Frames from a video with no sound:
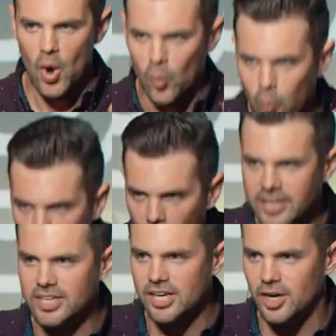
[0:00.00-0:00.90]

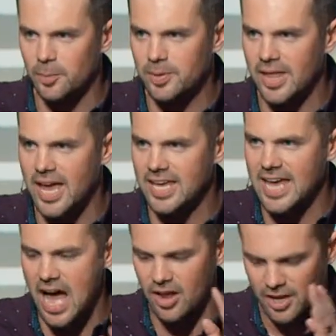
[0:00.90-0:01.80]
1 year planning
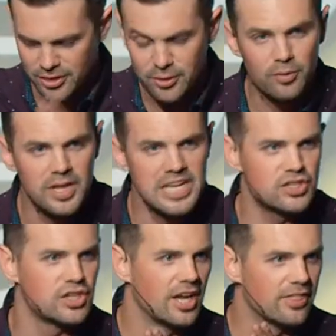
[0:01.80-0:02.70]
out the
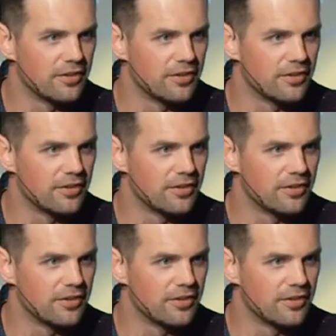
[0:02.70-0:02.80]
reach,